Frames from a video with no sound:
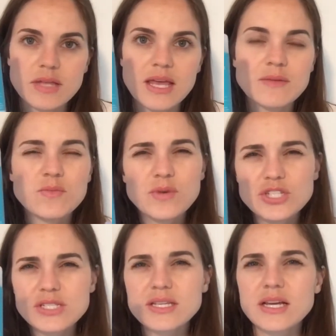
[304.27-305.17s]
and
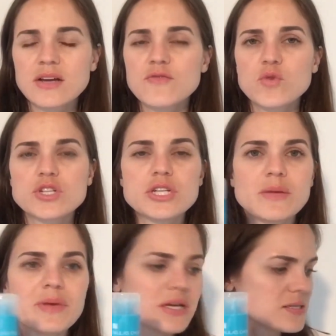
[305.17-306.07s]
which is
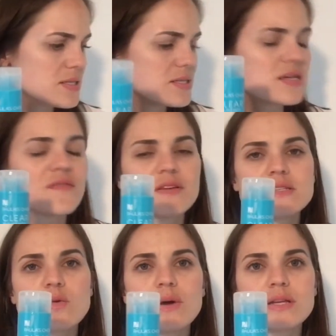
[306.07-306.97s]
unfortunate because this stuff
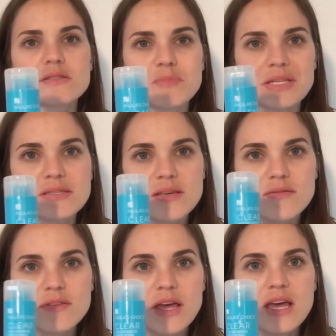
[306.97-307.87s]
is quite expensive,